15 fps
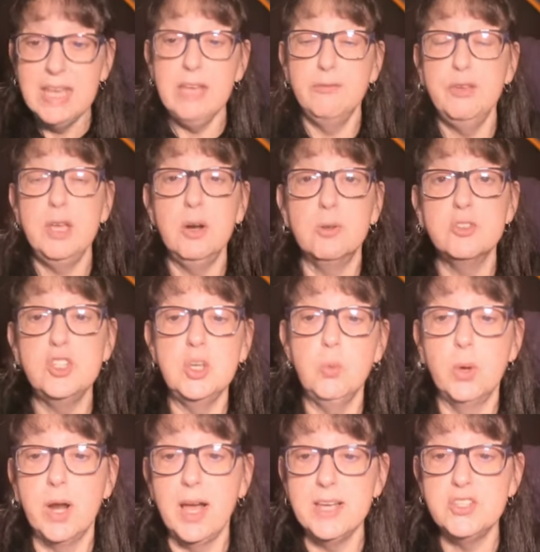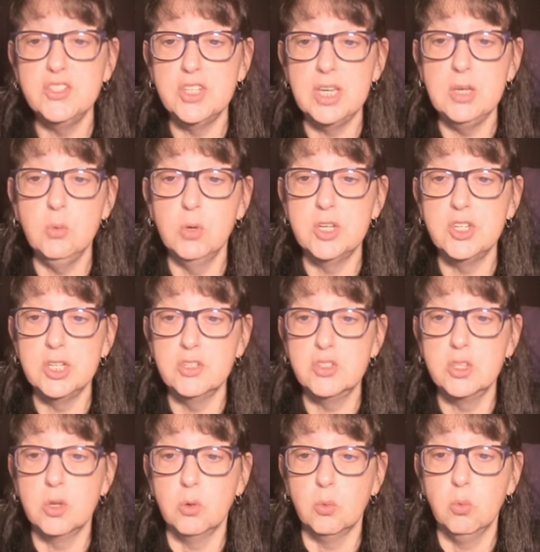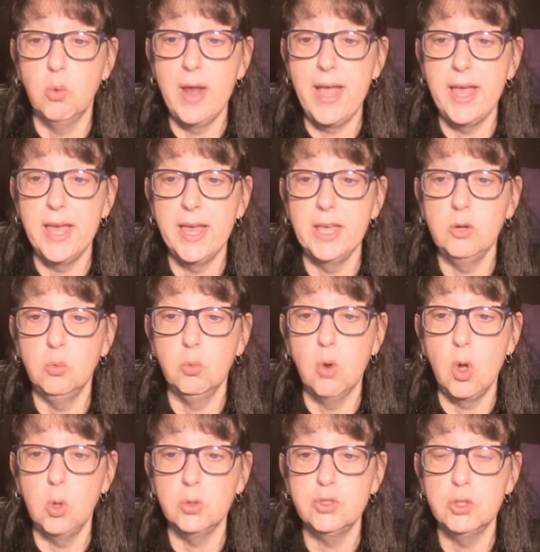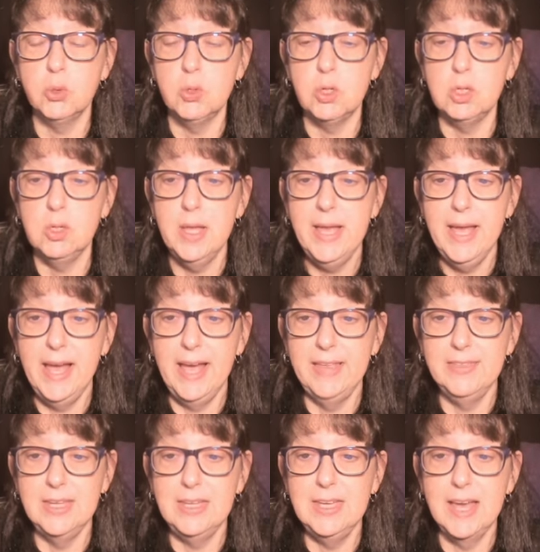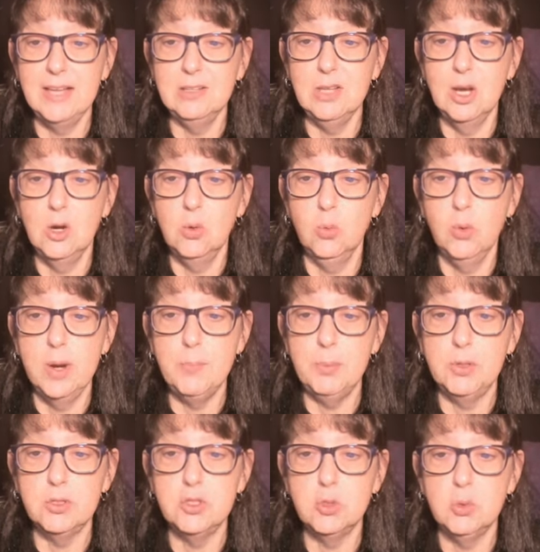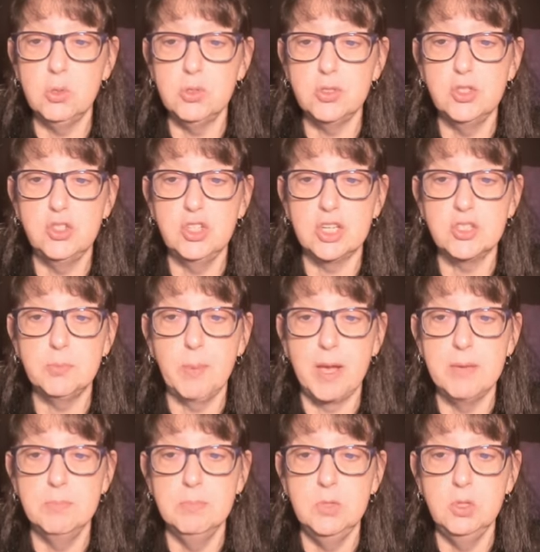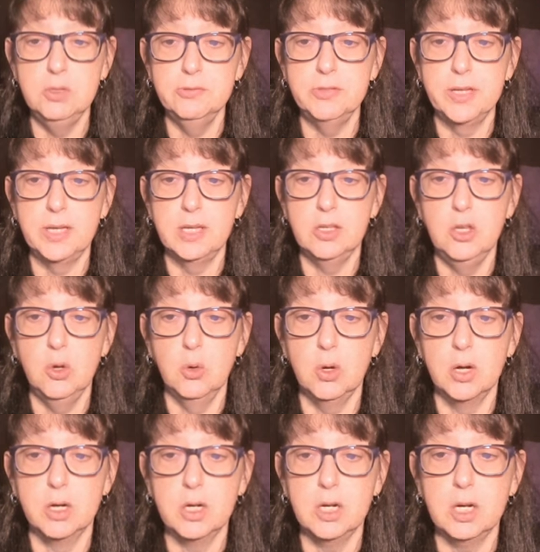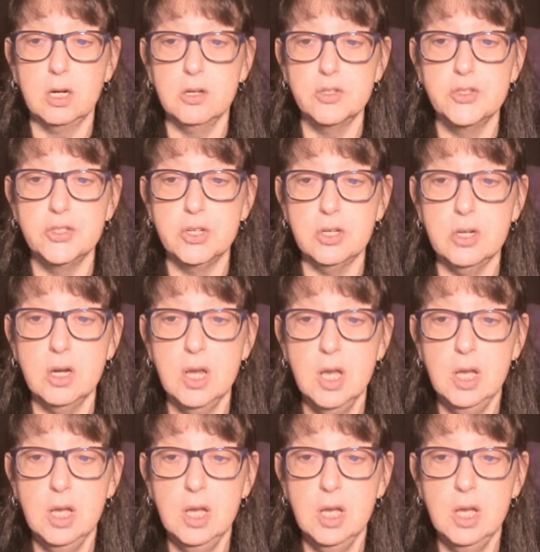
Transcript: If you don't see what I see, which is the red roll tool and the yellow ripple tools, just by moving your cursor